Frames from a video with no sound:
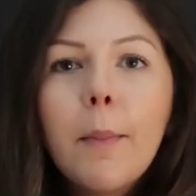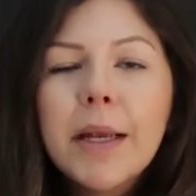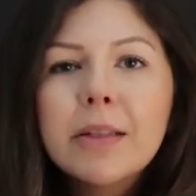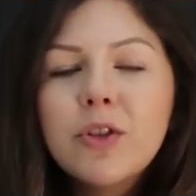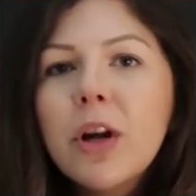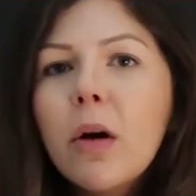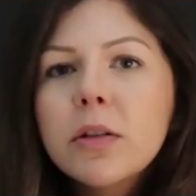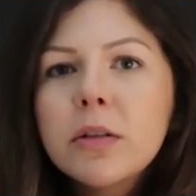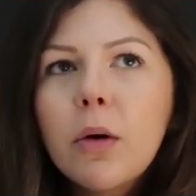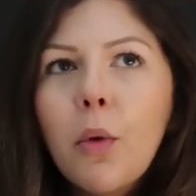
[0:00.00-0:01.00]
because she
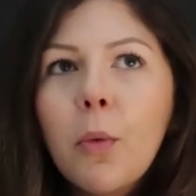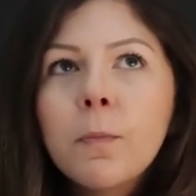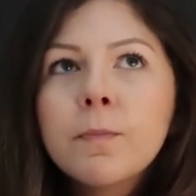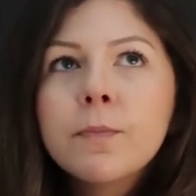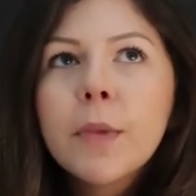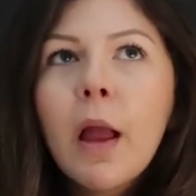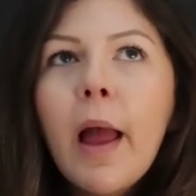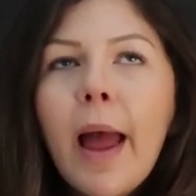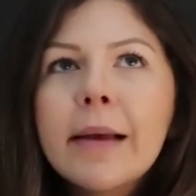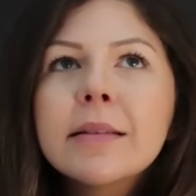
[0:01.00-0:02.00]
also
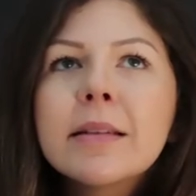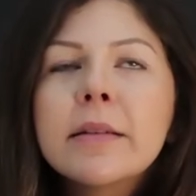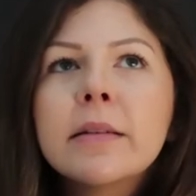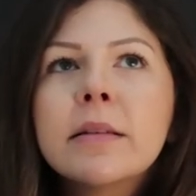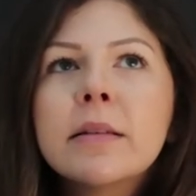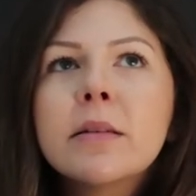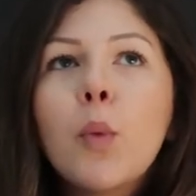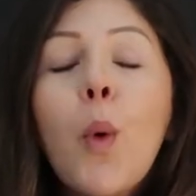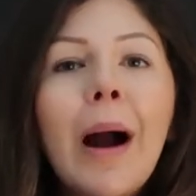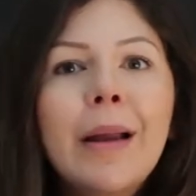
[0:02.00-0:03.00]
has this
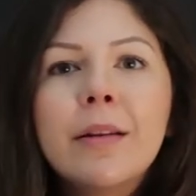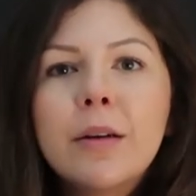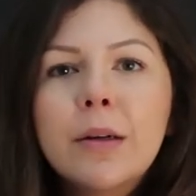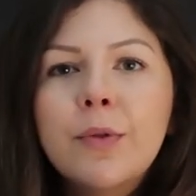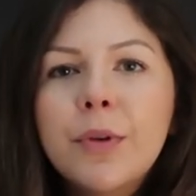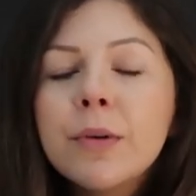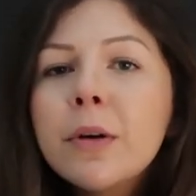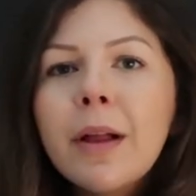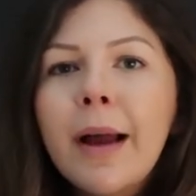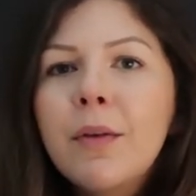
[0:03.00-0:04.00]
wider view
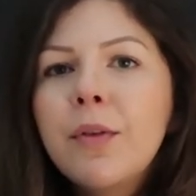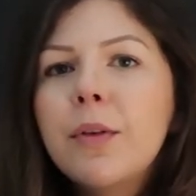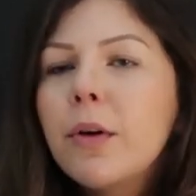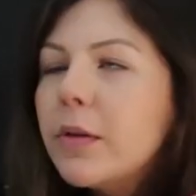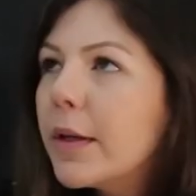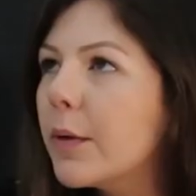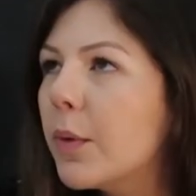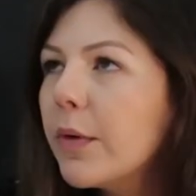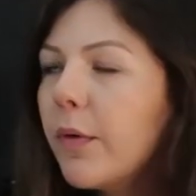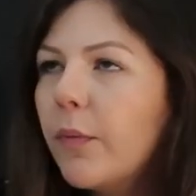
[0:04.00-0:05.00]
on life, you know,
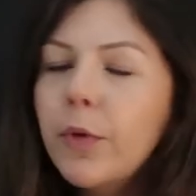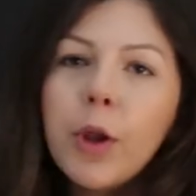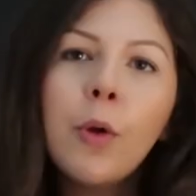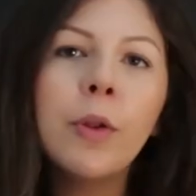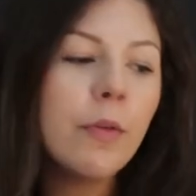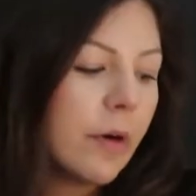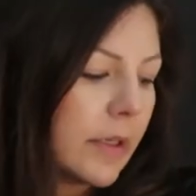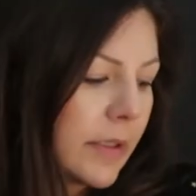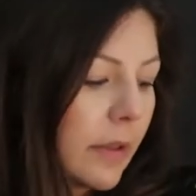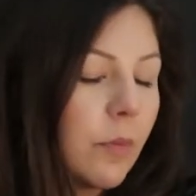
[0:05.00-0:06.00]
like with the
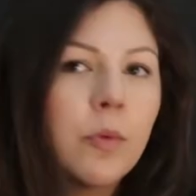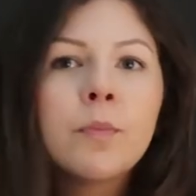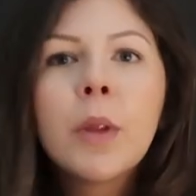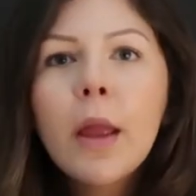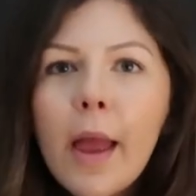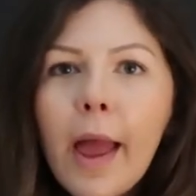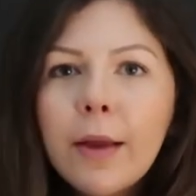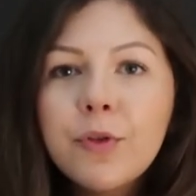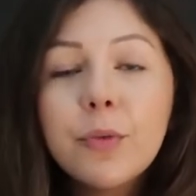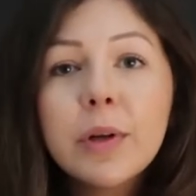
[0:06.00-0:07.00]
universe and
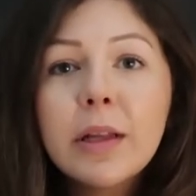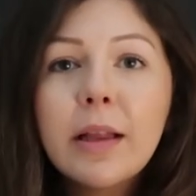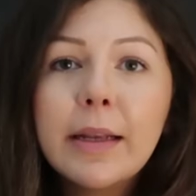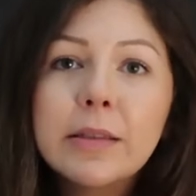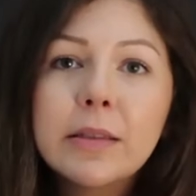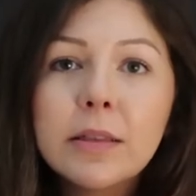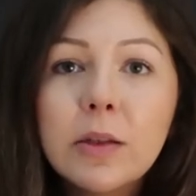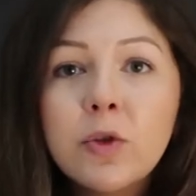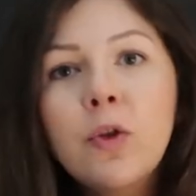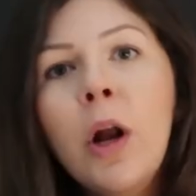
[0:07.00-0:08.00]
and she really likes
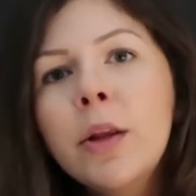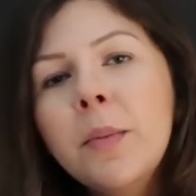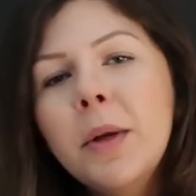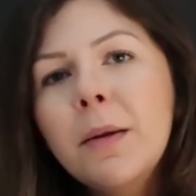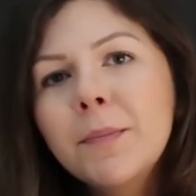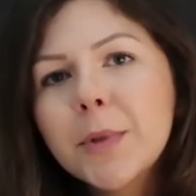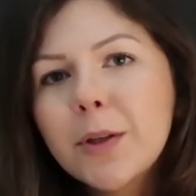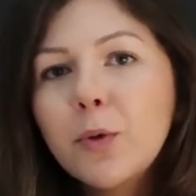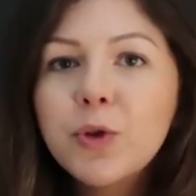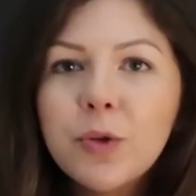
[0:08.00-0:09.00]
astronomy
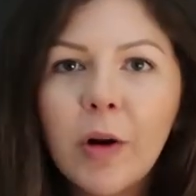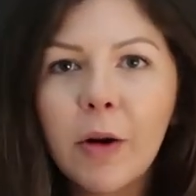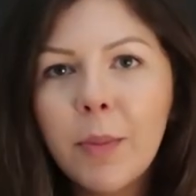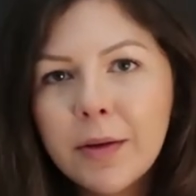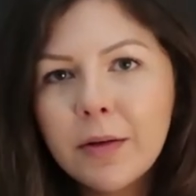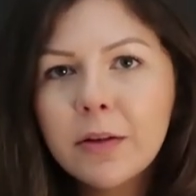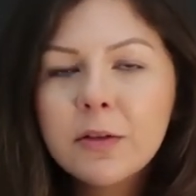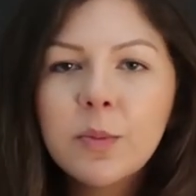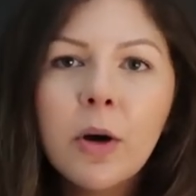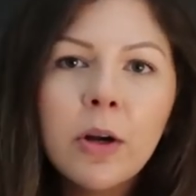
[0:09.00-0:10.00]
so she recommended
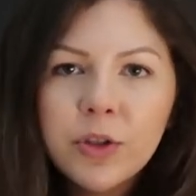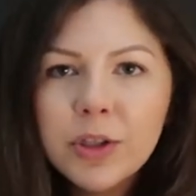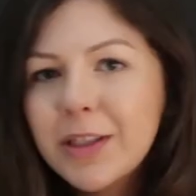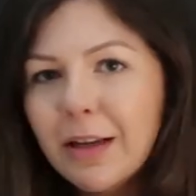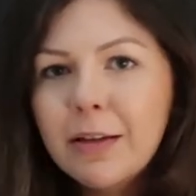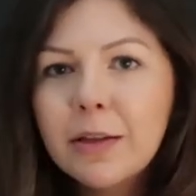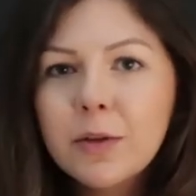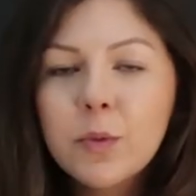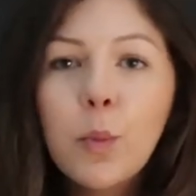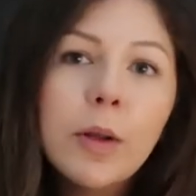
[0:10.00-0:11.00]
this book she said
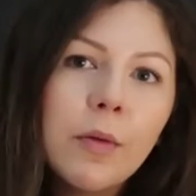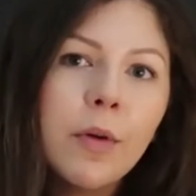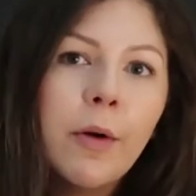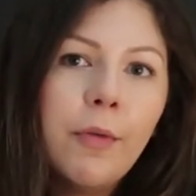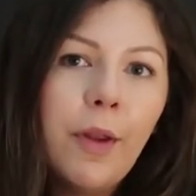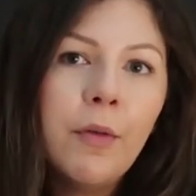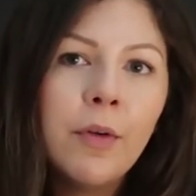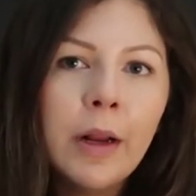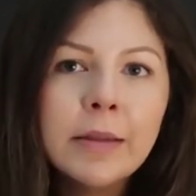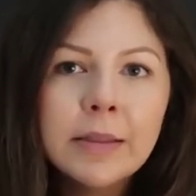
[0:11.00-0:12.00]
it's one of her
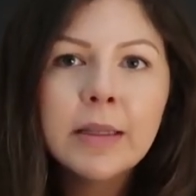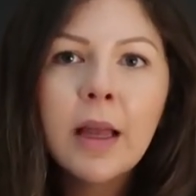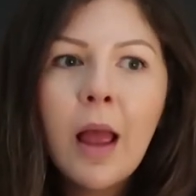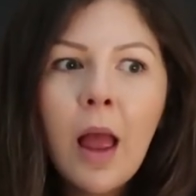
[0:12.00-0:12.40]
favorites